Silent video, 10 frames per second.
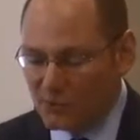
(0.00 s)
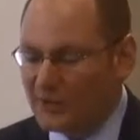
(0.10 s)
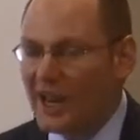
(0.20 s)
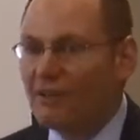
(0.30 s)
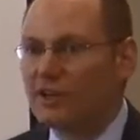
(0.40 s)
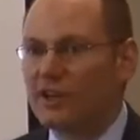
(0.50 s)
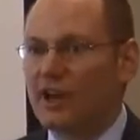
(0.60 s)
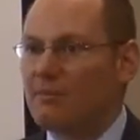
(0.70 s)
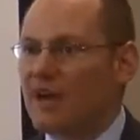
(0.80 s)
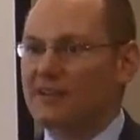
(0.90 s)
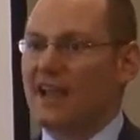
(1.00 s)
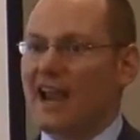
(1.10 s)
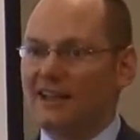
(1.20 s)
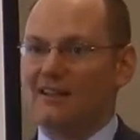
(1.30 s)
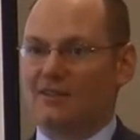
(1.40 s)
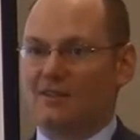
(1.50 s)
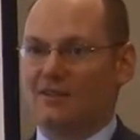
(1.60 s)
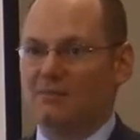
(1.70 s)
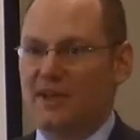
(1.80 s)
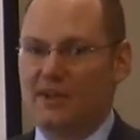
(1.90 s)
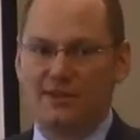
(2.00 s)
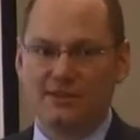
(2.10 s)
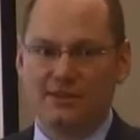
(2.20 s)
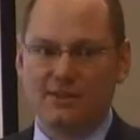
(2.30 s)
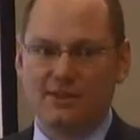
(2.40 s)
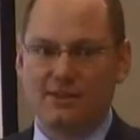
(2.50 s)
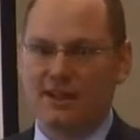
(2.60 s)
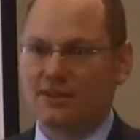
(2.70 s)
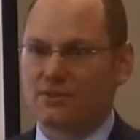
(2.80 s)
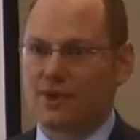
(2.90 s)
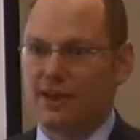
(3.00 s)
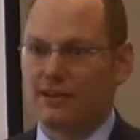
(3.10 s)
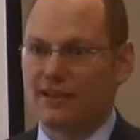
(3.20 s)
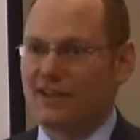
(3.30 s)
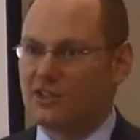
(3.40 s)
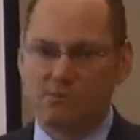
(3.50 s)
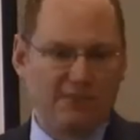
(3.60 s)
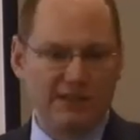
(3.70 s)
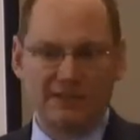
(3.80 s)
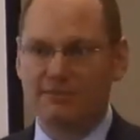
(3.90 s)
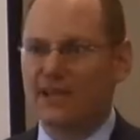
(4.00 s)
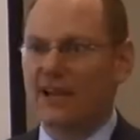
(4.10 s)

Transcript: would ever amount to anything compared to the U.S., right? They had just beaten them